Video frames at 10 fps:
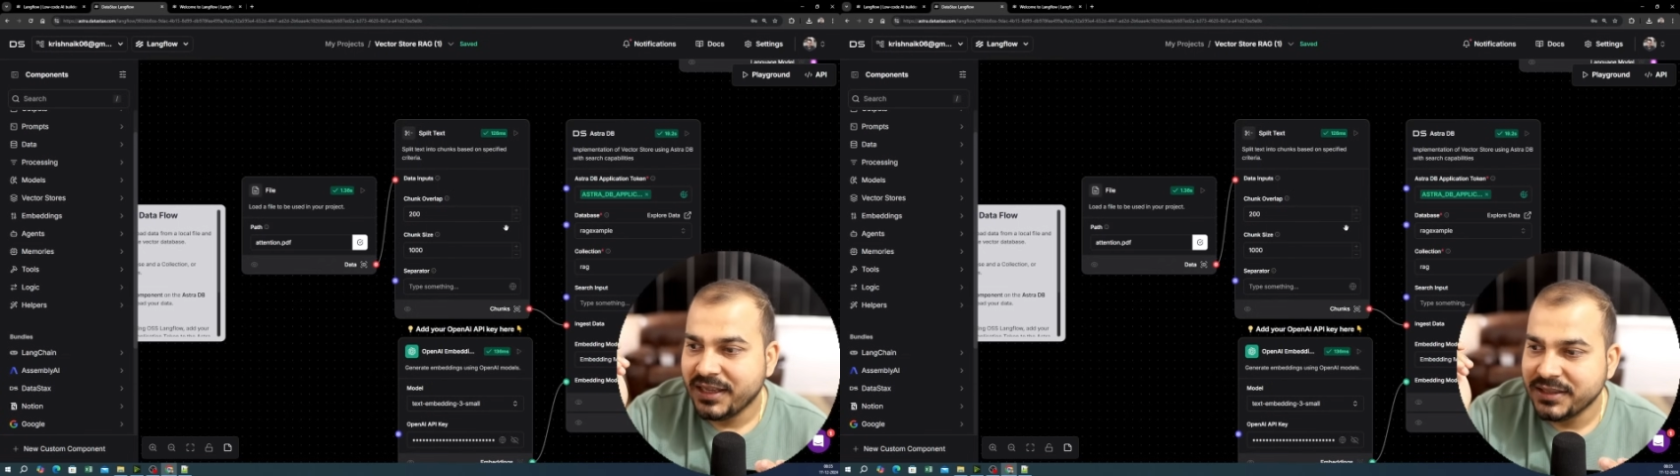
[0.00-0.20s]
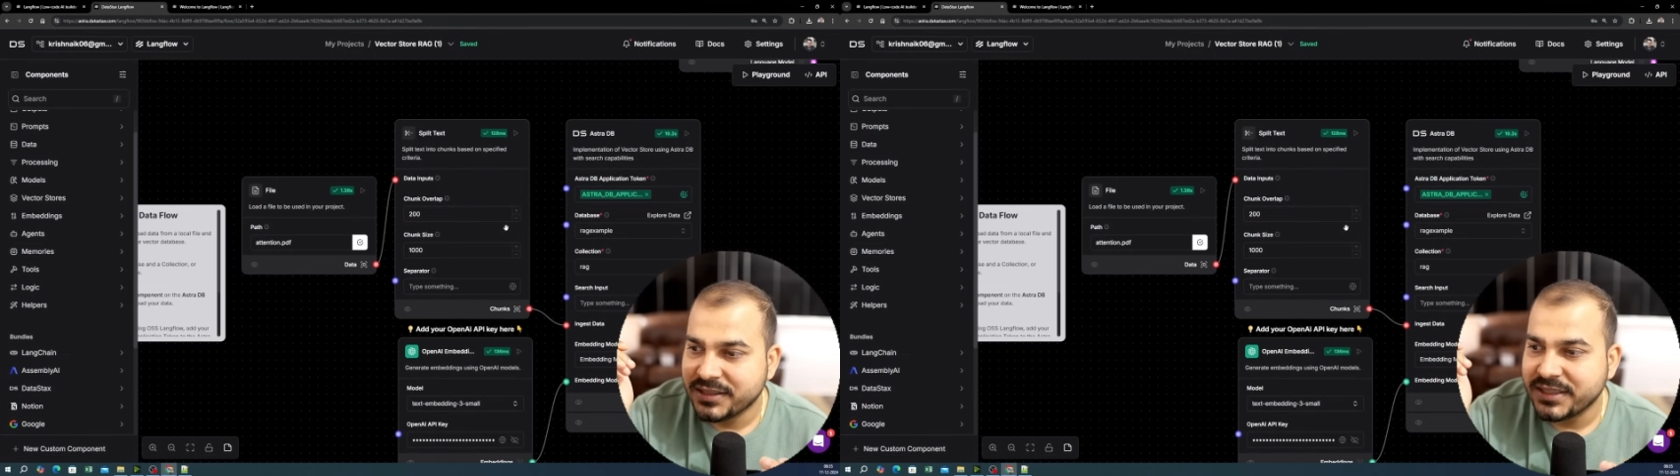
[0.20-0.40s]

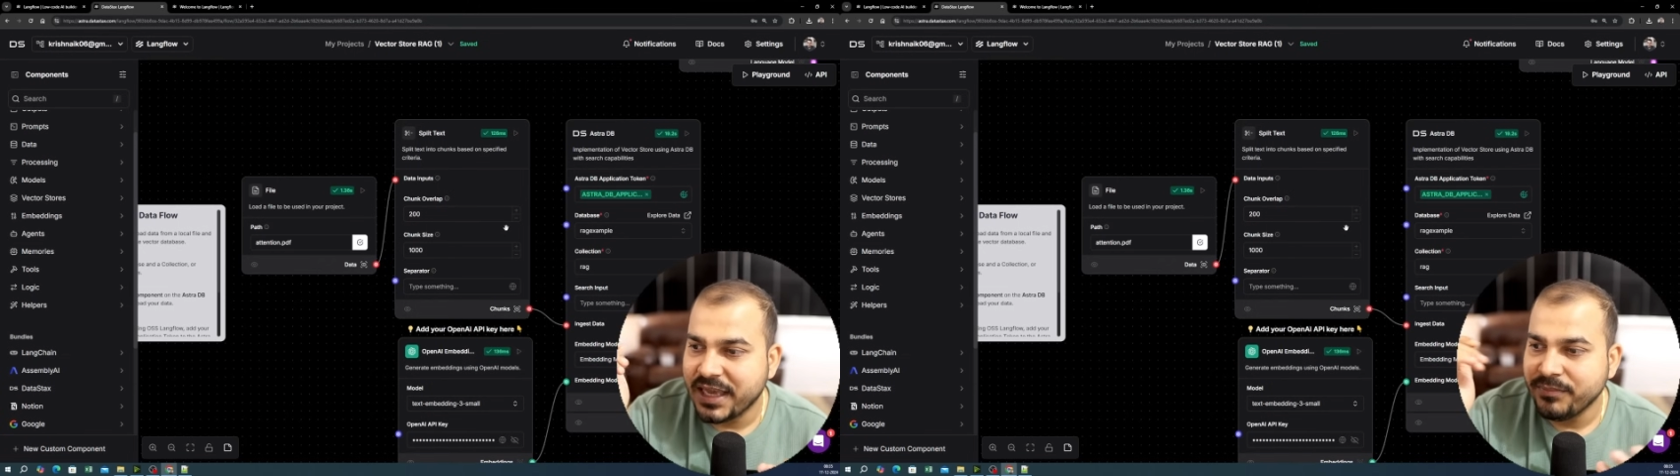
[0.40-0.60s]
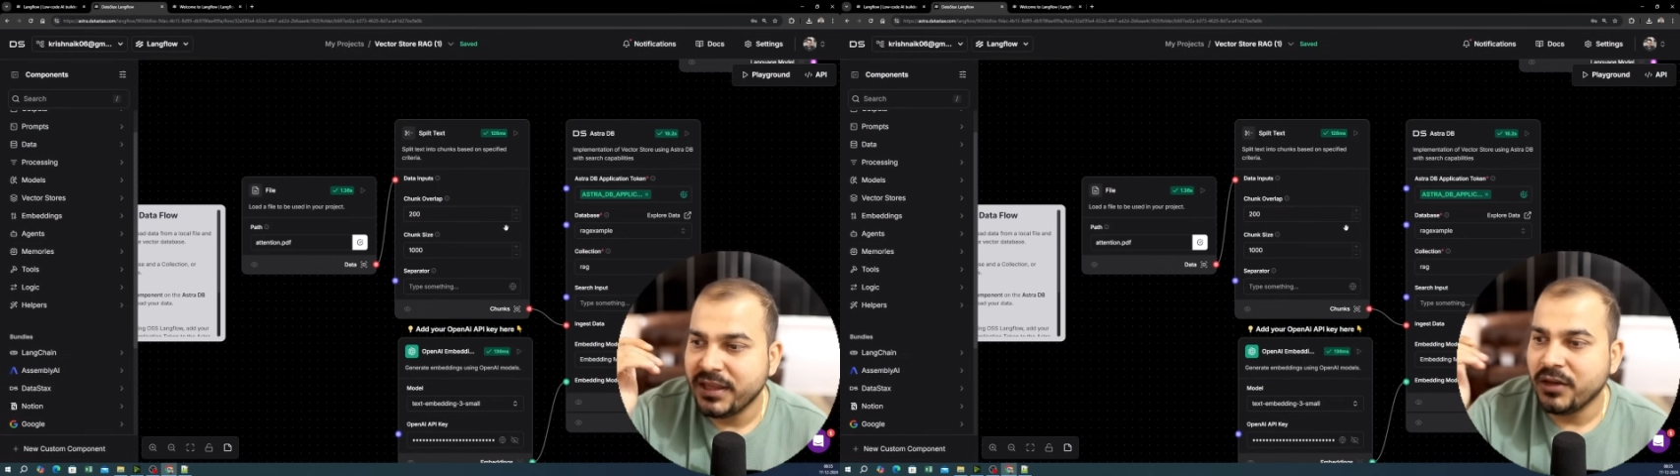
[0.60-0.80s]
the
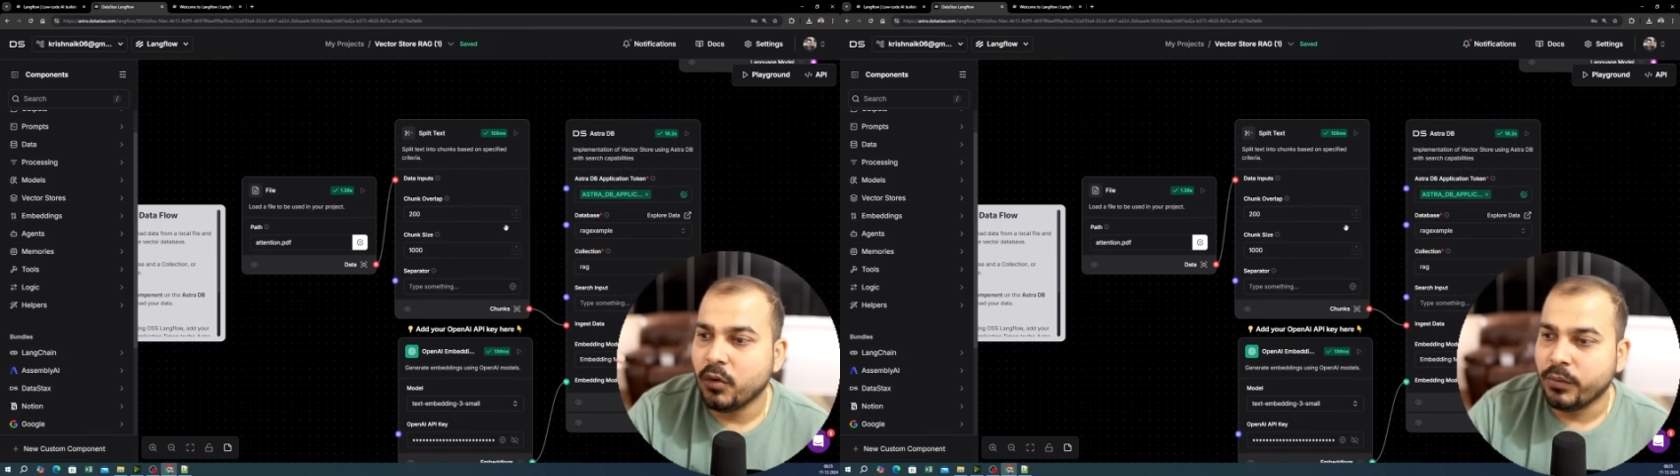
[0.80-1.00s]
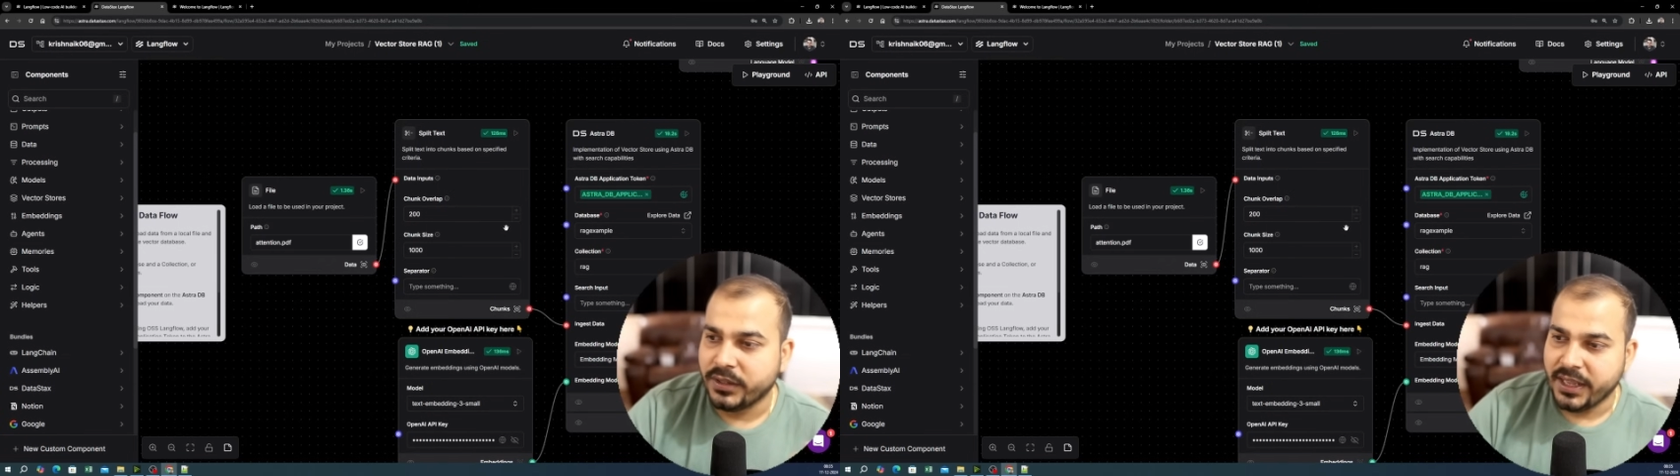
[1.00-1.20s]
same thing
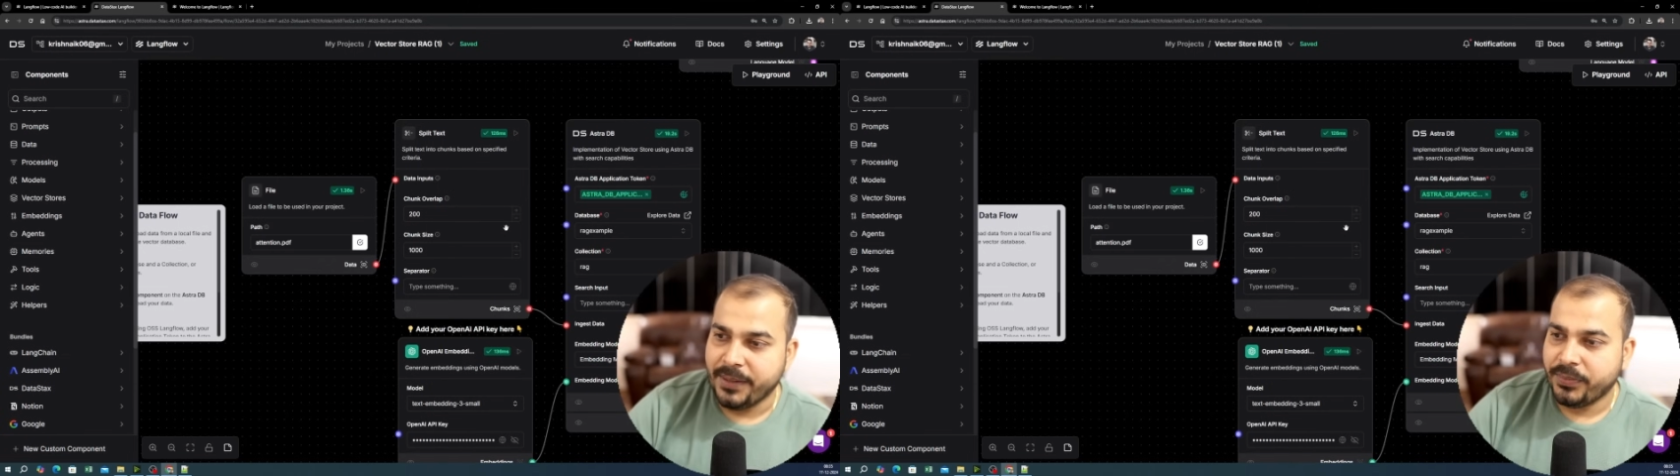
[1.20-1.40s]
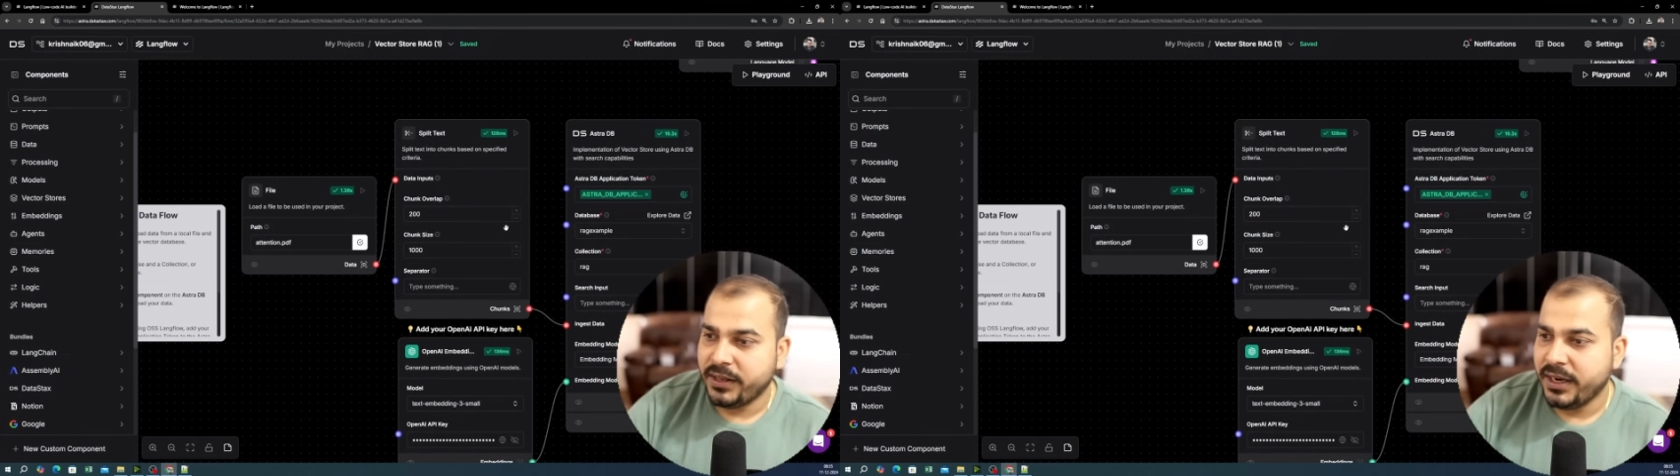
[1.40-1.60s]
over there,
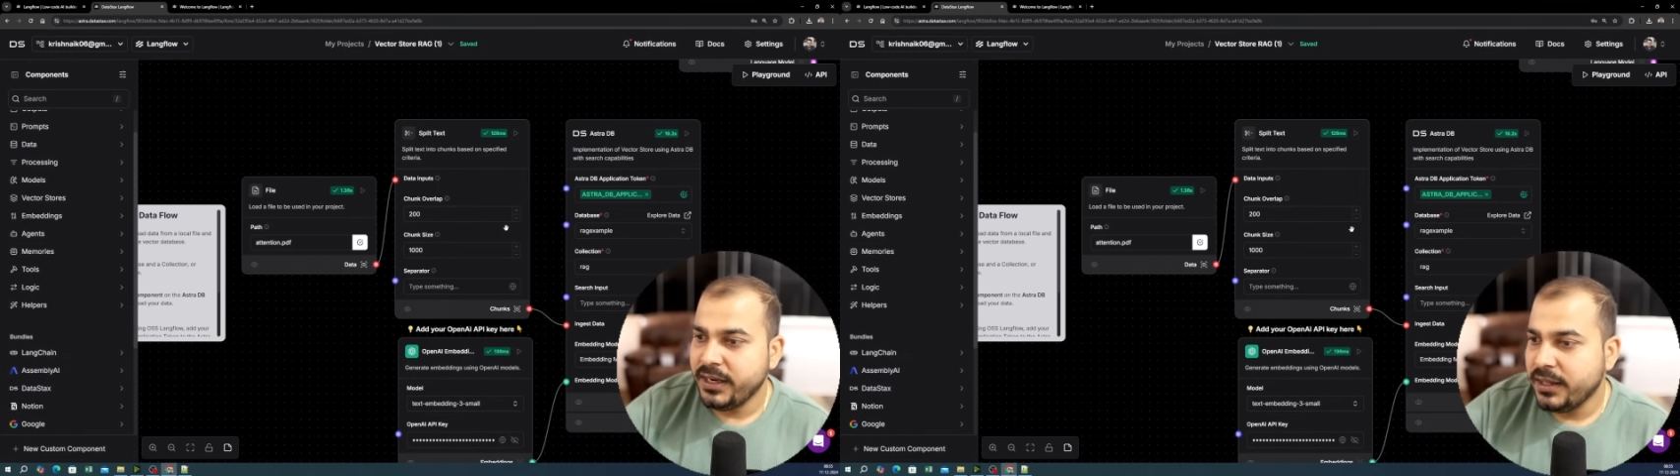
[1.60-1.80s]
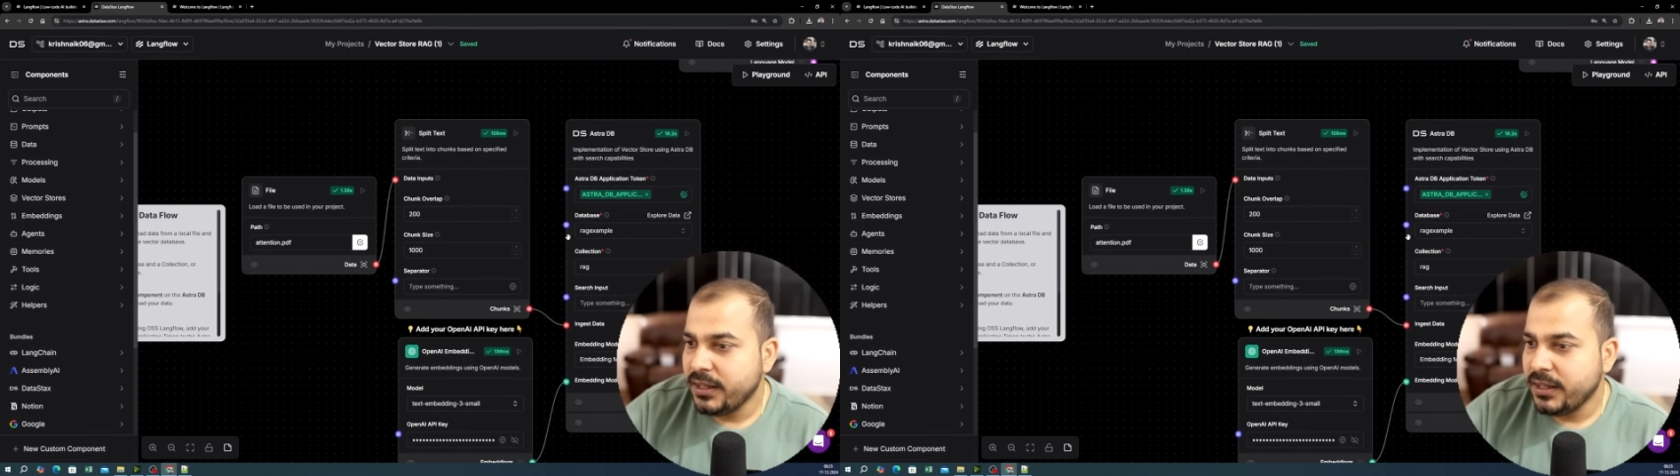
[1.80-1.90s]
right?